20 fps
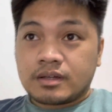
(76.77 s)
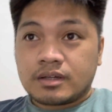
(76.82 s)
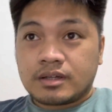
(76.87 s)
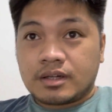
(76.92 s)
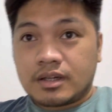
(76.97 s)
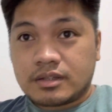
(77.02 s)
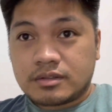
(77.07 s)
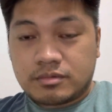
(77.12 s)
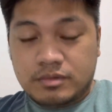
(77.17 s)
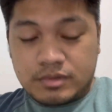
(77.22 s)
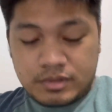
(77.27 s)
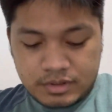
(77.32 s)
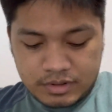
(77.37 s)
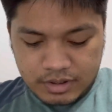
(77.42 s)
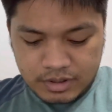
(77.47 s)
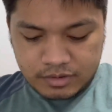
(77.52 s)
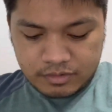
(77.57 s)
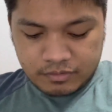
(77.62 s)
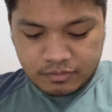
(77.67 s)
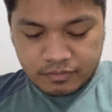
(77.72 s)
actually,
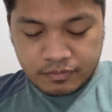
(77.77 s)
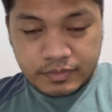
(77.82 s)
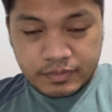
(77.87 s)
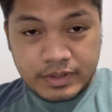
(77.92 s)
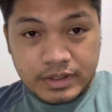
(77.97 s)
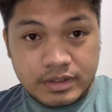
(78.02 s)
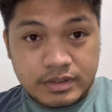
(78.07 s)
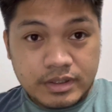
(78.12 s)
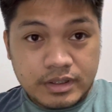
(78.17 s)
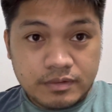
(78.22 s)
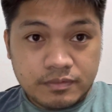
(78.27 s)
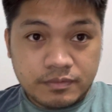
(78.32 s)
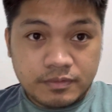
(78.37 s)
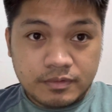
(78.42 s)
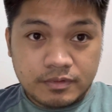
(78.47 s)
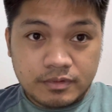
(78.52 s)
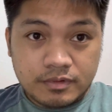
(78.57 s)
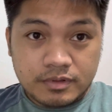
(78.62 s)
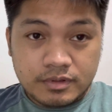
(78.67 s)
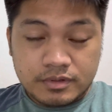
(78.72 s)
I don't feel that
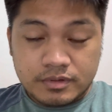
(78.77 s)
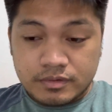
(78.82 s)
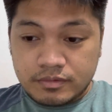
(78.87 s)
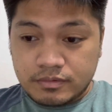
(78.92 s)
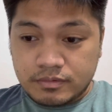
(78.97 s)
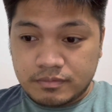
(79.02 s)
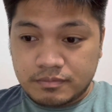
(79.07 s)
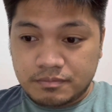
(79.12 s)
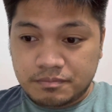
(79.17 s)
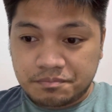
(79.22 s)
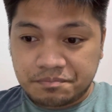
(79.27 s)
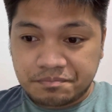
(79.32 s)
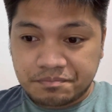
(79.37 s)
full. So